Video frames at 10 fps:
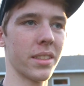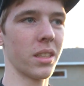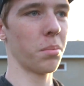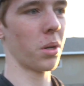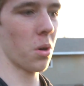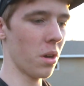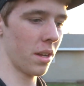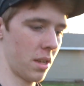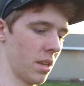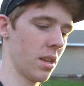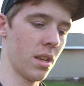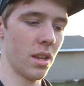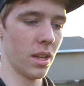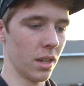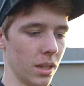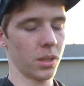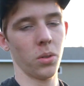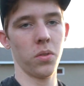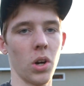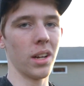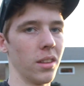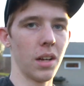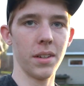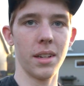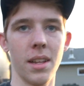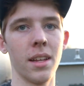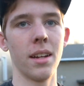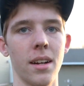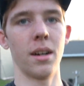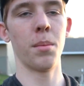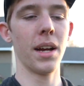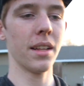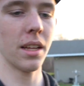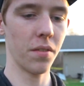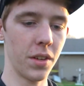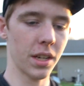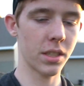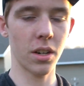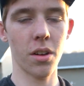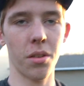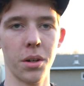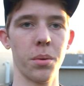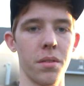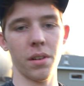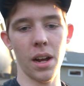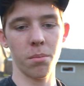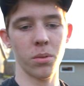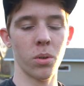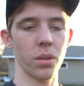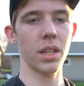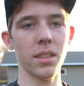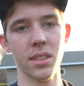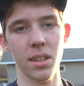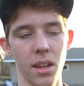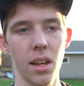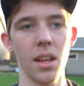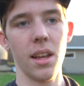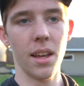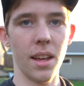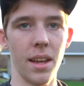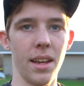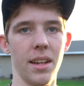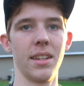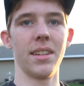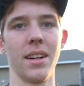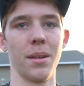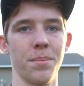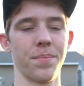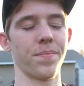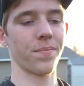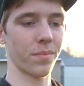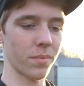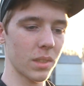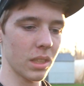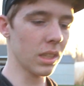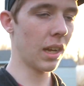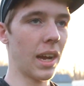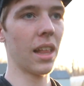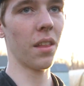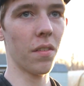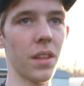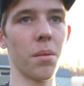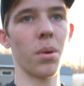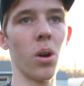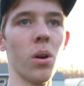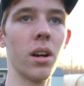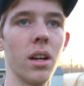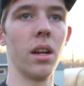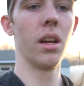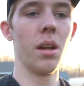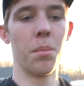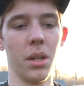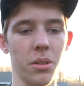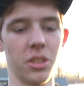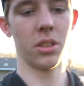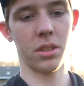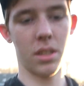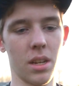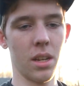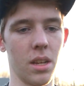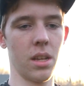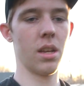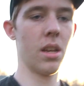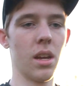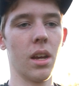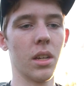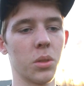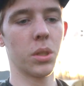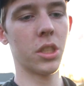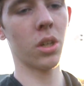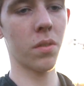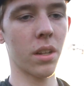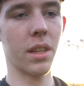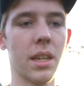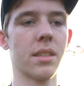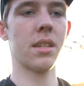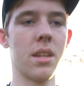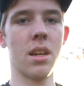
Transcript: on the bow. So far I love it. I had that VXR 31.5 before this, and I love that bow, but it was just switching over to this.